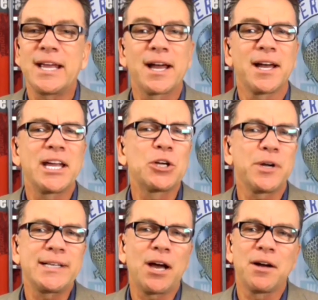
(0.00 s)
Yeah, I
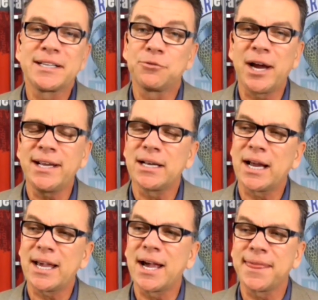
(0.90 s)
agree. Now, granted,
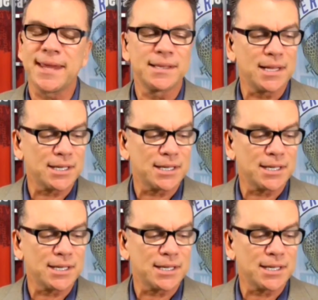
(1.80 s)
I think